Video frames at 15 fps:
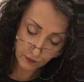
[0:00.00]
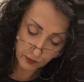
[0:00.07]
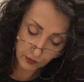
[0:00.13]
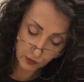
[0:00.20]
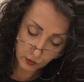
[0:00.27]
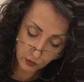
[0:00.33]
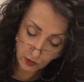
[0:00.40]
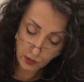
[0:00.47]

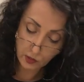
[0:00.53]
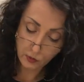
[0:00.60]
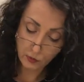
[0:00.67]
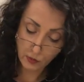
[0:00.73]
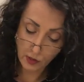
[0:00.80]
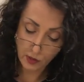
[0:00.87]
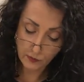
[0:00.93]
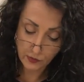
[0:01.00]
because you gotta do
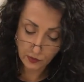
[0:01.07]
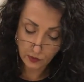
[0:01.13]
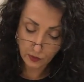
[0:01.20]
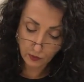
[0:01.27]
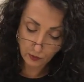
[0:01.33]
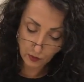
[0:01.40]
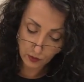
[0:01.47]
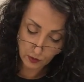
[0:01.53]
half scale,
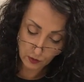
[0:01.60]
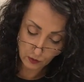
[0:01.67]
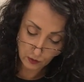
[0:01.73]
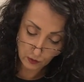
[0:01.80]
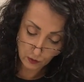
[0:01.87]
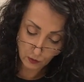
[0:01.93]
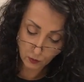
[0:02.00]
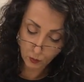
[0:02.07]
right? You
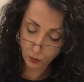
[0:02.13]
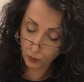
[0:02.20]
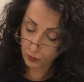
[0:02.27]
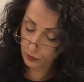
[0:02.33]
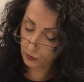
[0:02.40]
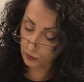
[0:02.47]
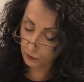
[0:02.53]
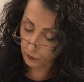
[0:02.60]
do
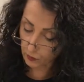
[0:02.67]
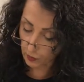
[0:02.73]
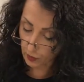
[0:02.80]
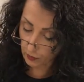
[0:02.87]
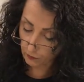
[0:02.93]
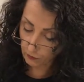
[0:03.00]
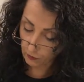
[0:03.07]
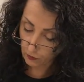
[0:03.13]
quarters for half.